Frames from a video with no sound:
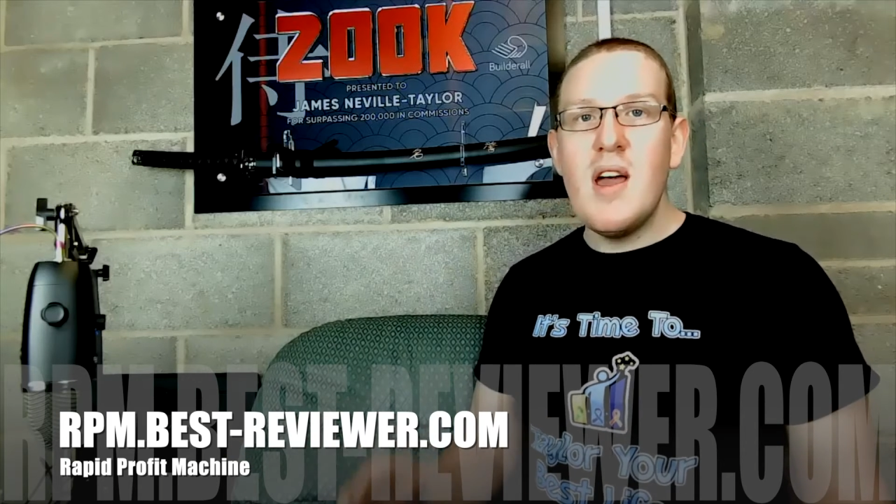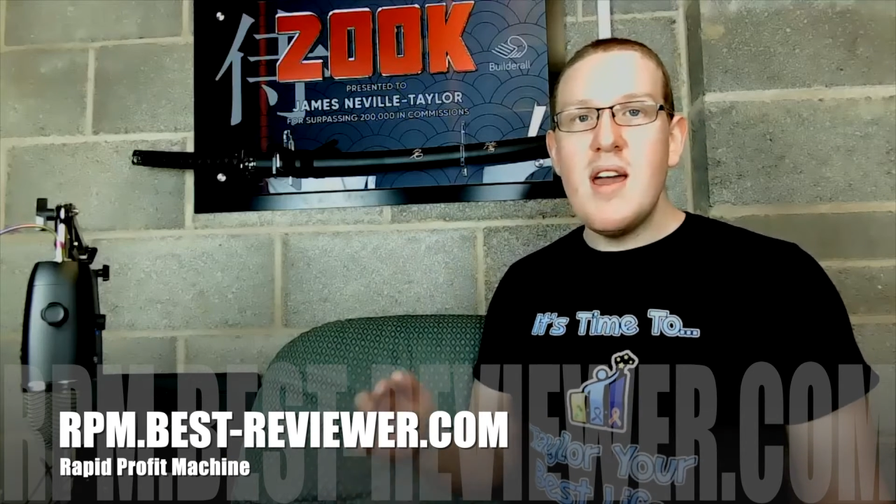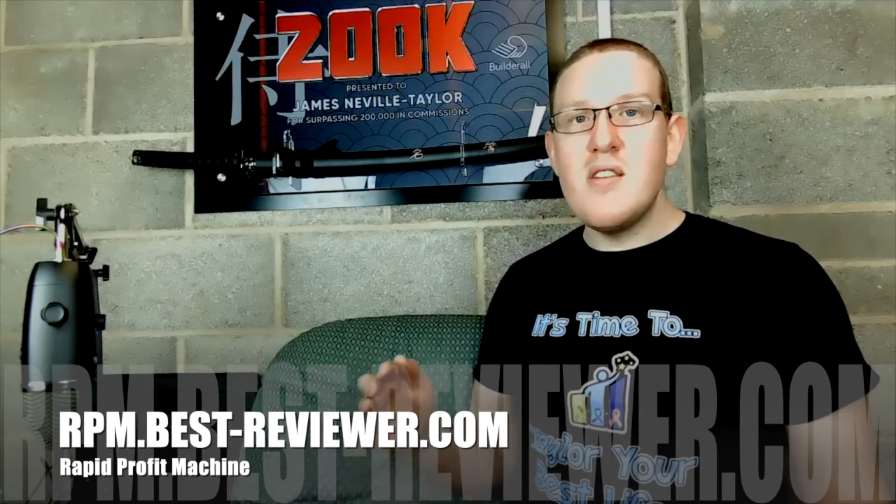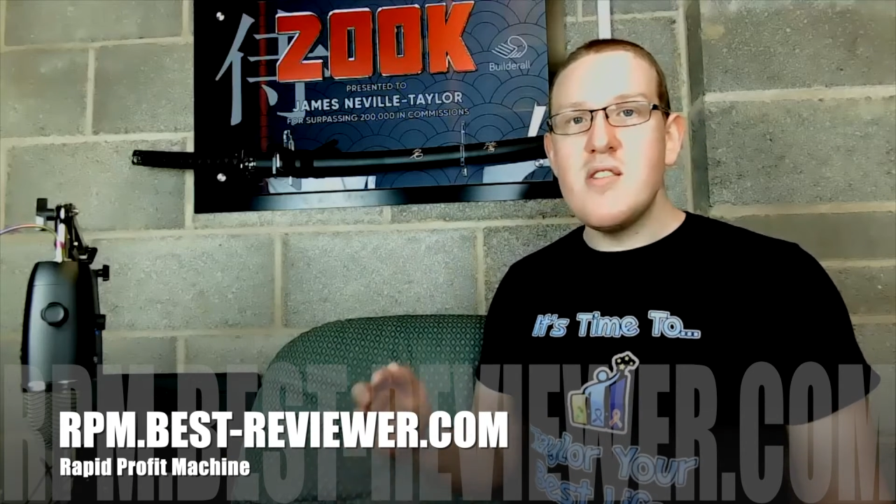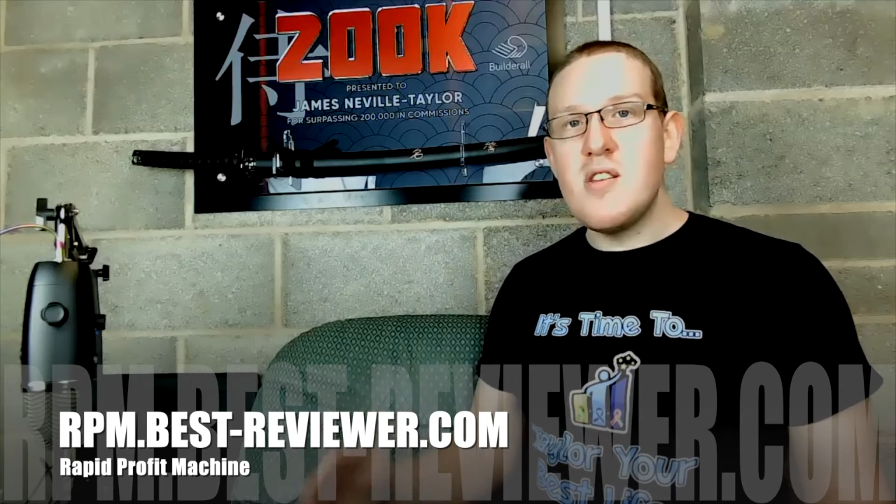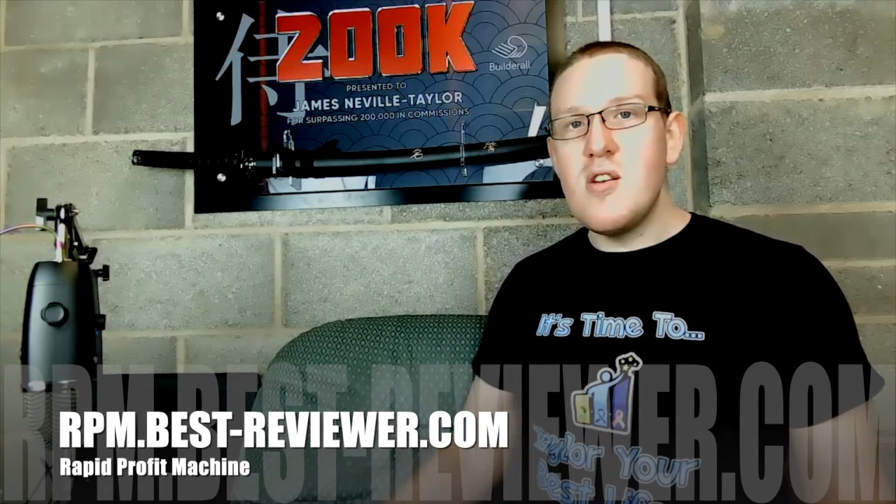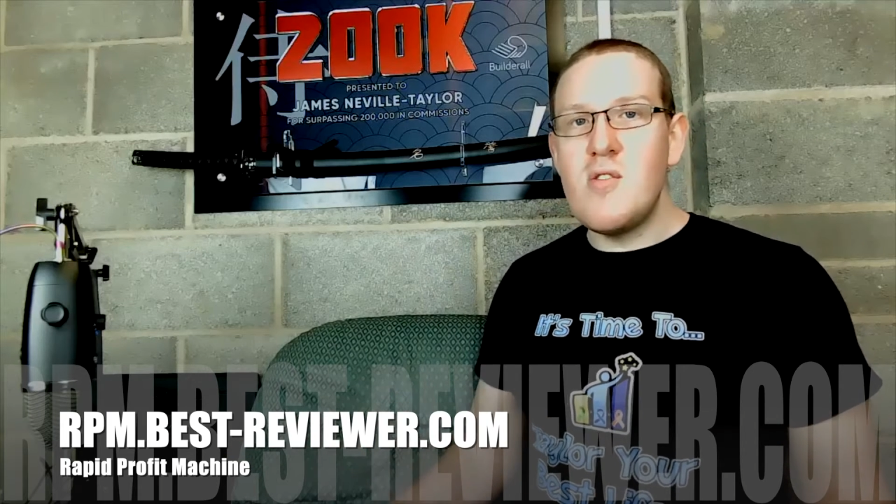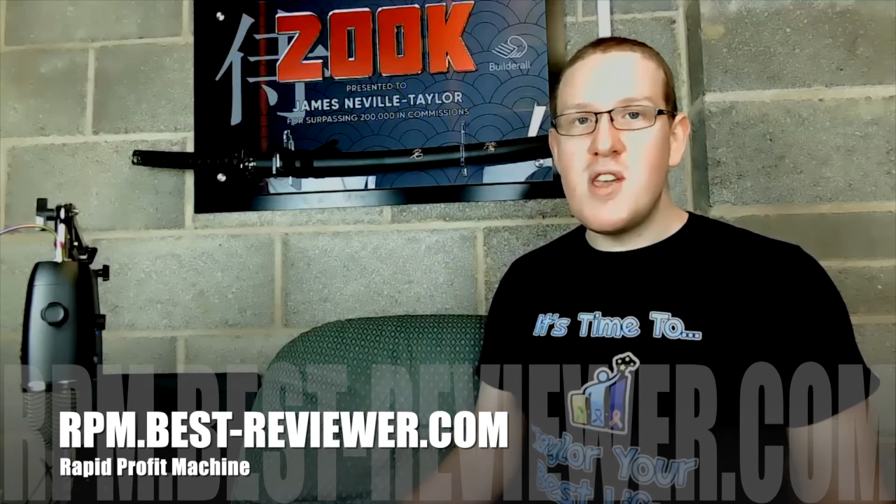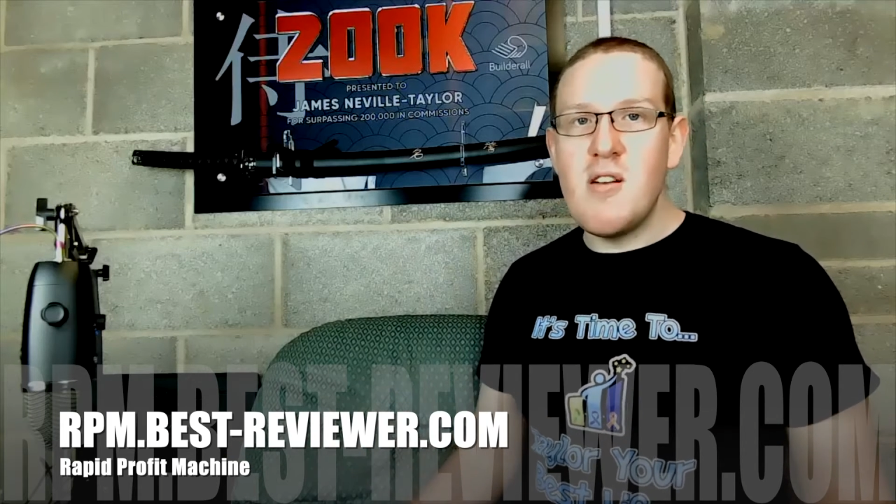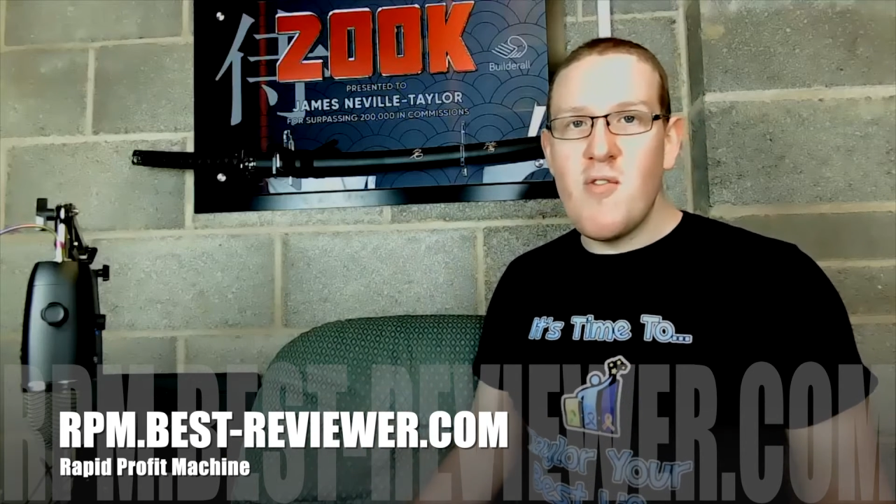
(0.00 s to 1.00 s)
It's a
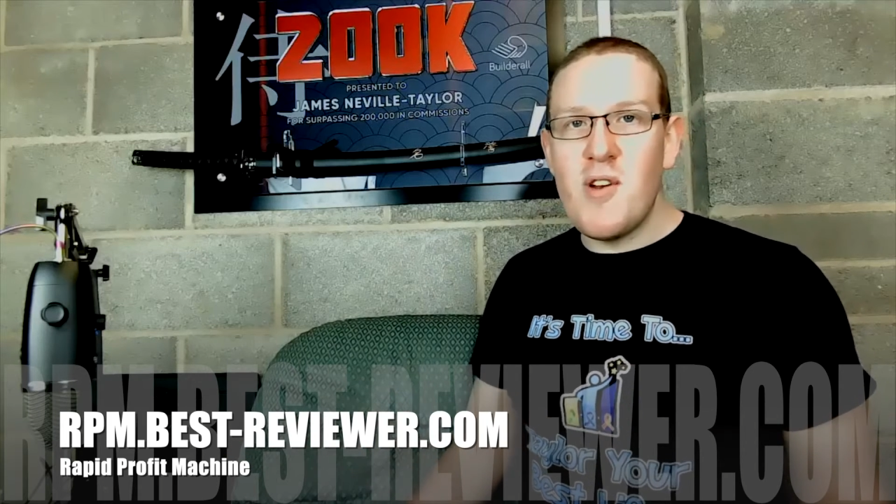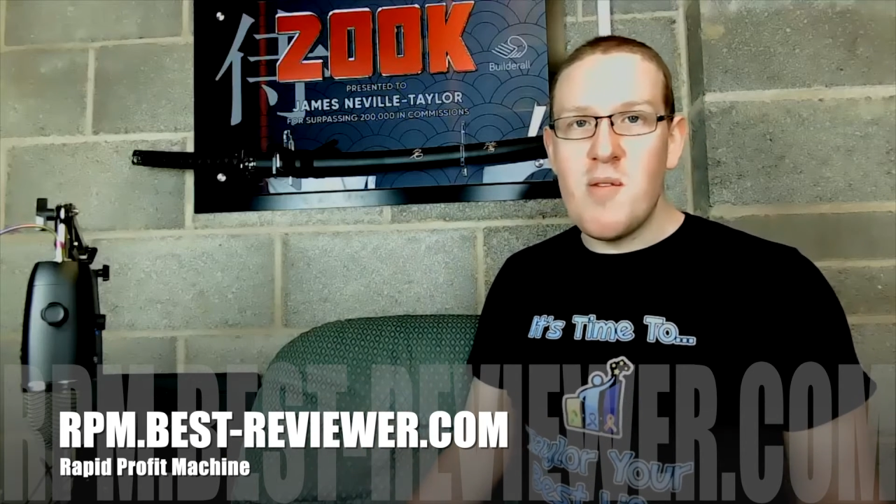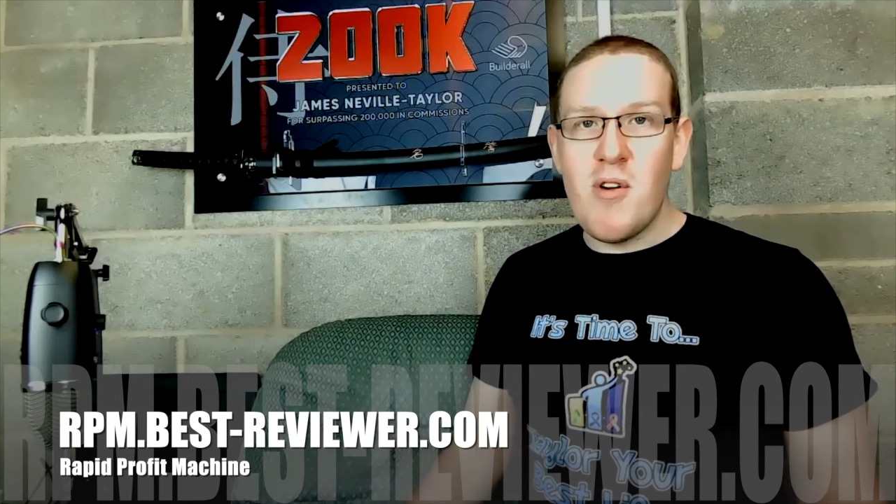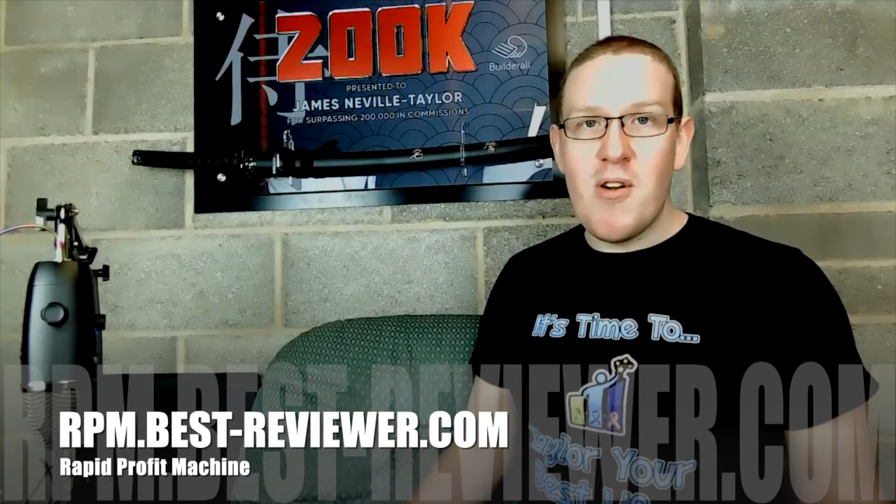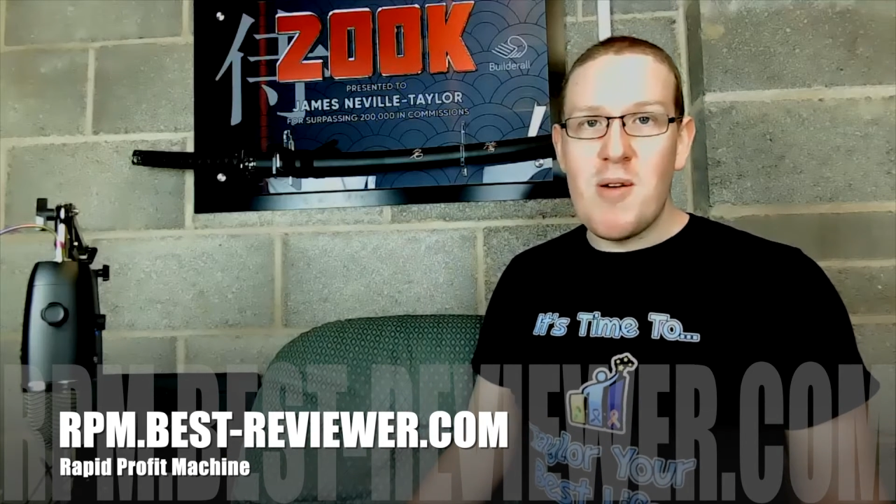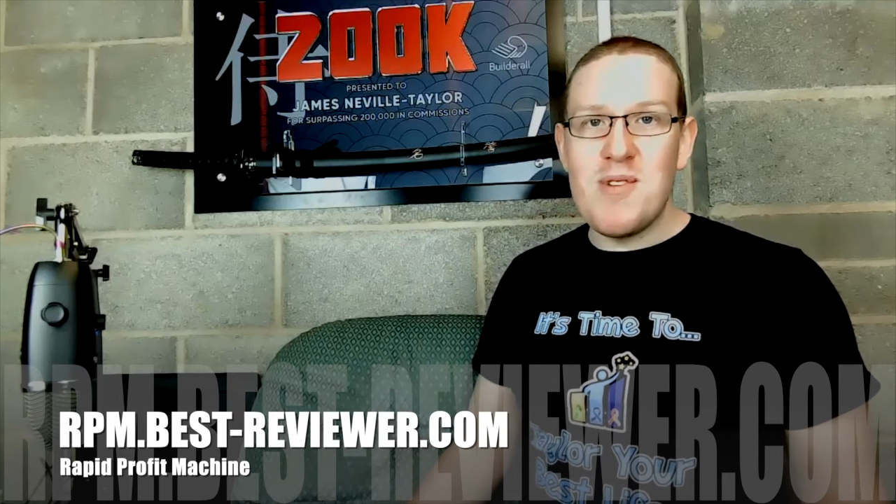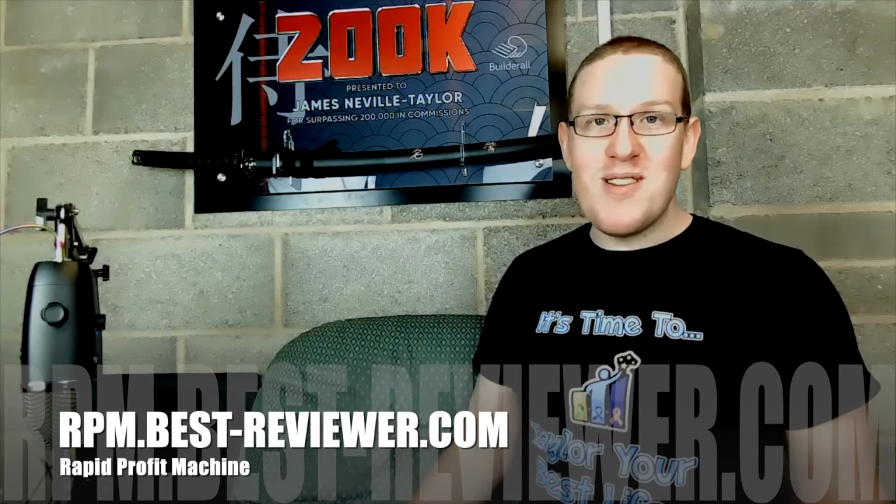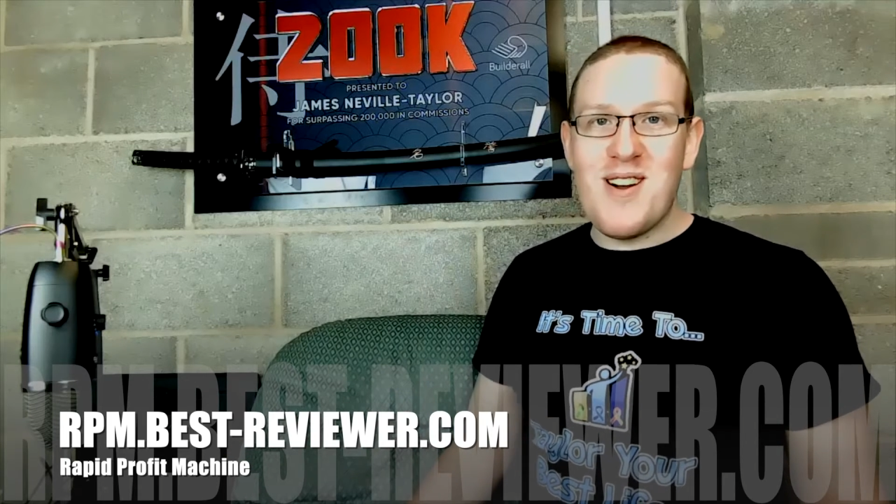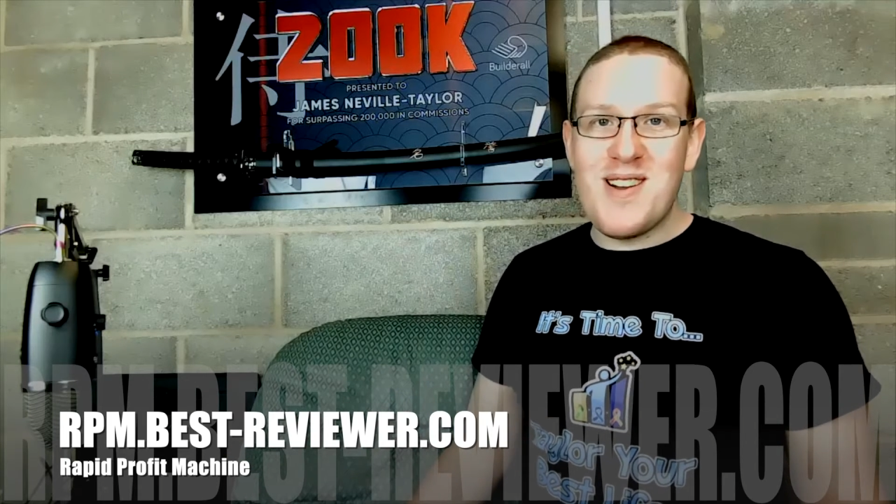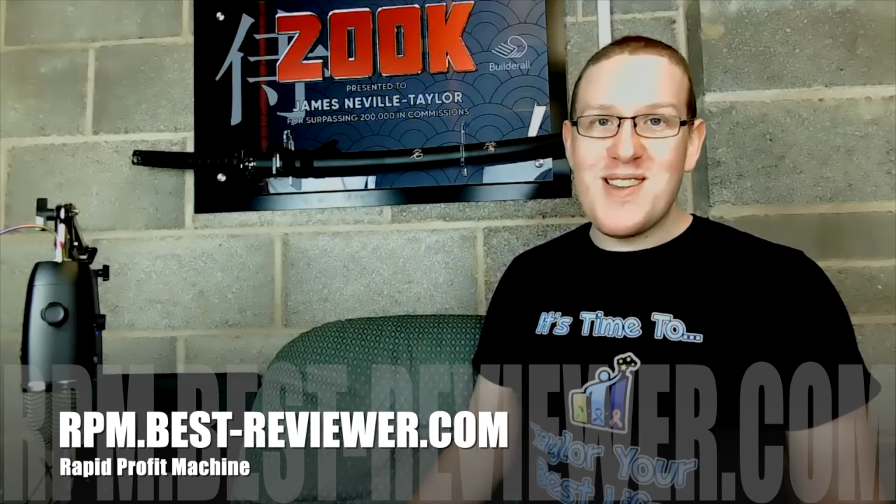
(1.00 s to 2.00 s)
two-tier affiliate program, which,
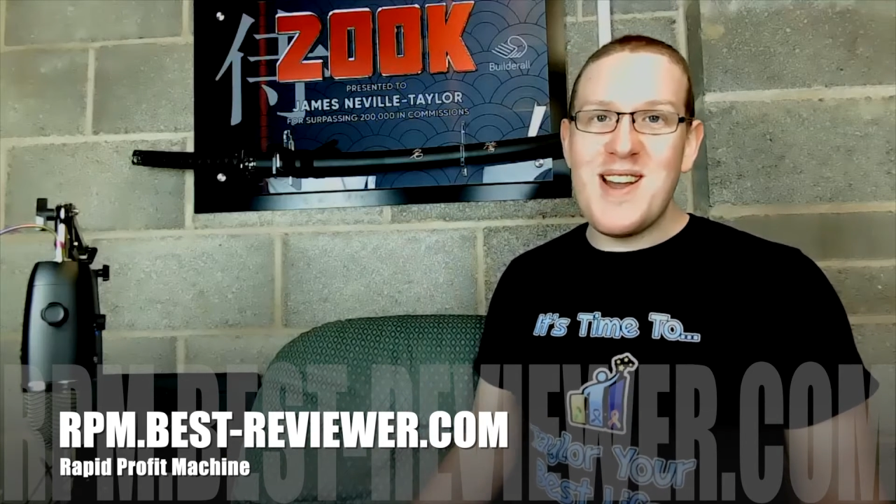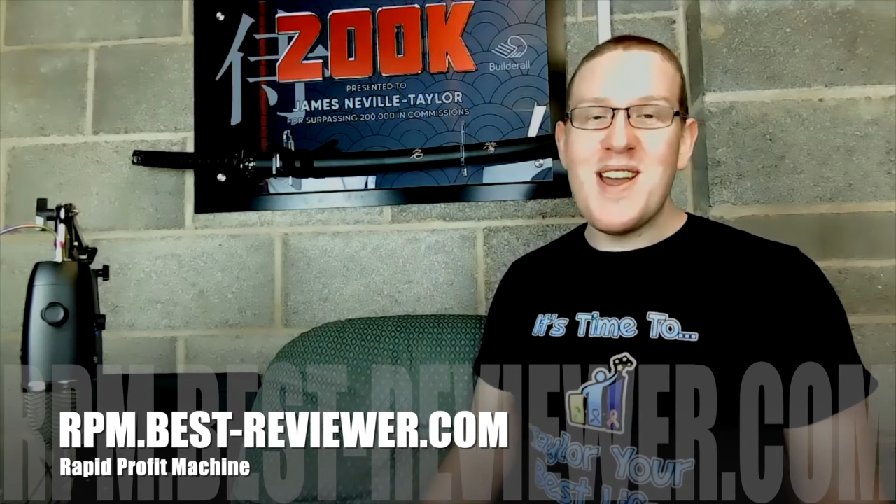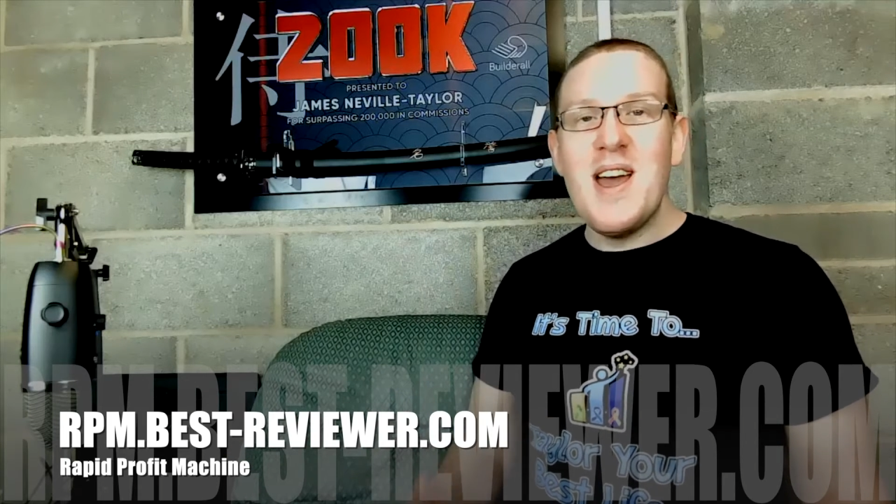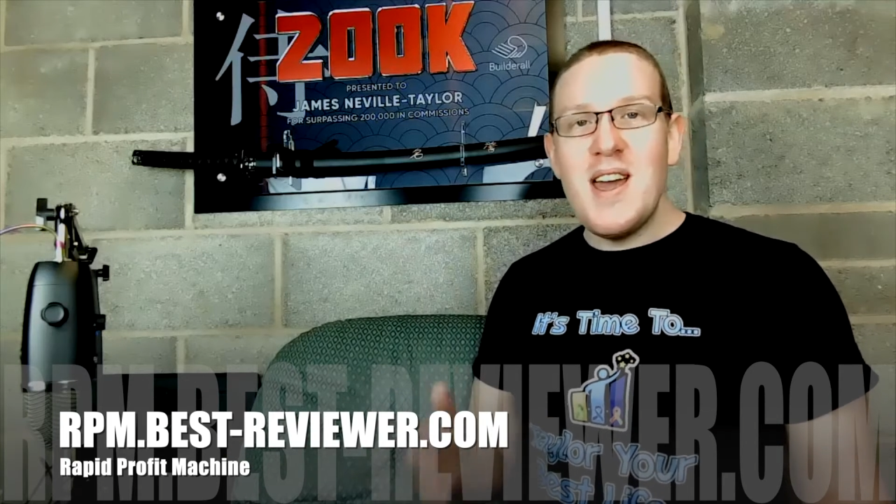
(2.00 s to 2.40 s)
like I said,